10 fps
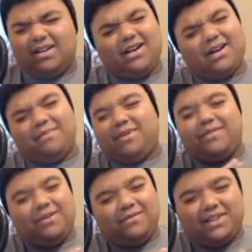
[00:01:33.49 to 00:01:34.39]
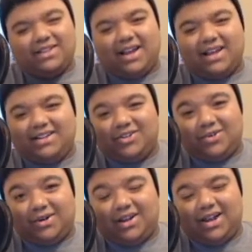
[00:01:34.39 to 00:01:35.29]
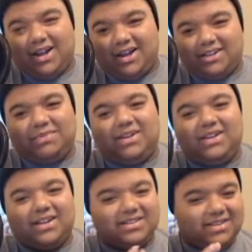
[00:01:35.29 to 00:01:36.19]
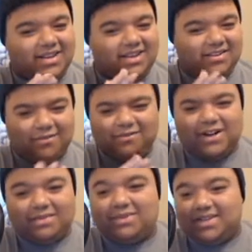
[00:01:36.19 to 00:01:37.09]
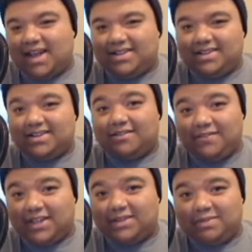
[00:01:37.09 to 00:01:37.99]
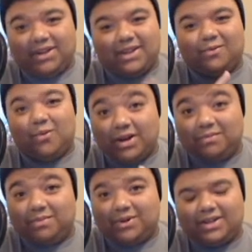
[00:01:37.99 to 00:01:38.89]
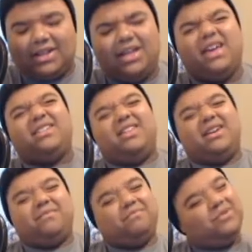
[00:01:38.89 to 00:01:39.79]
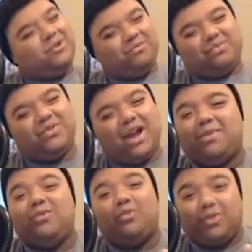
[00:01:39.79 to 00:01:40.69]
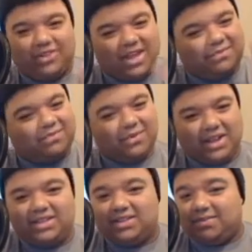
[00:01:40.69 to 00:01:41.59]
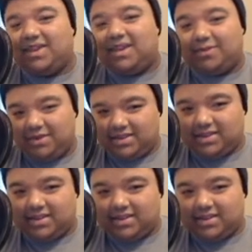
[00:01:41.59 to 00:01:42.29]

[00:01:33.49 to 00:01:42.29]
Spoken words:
If you've decided to join a cause because you've read some statuses on Facebook and one book, then you probably weren't that bright to begin with.